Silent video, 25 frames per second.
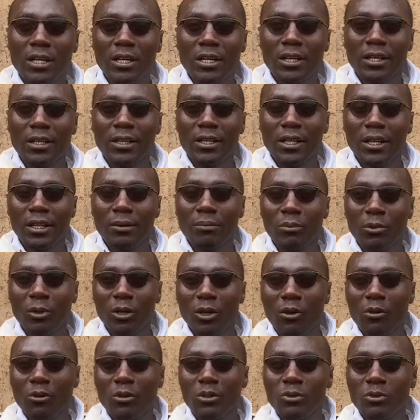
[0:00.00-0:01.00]
the
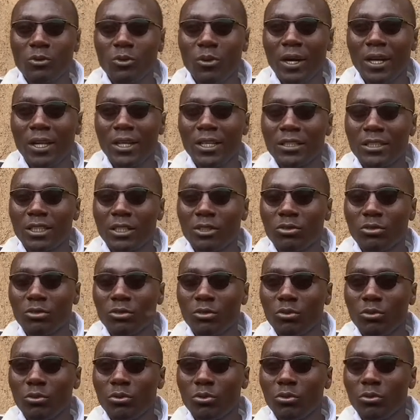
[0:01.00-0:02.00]
employer will do a letter to
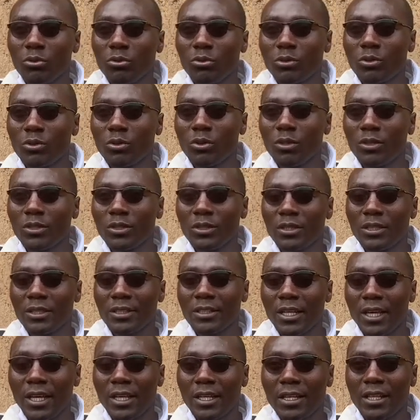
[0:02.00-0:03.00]
you, you'll go
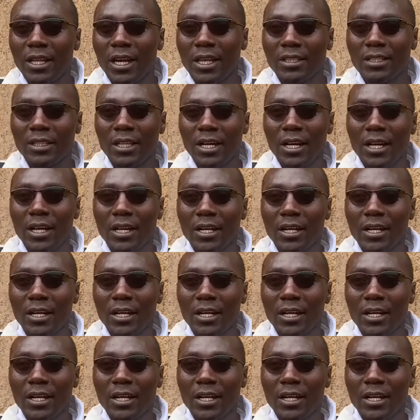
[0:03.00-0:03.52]
take that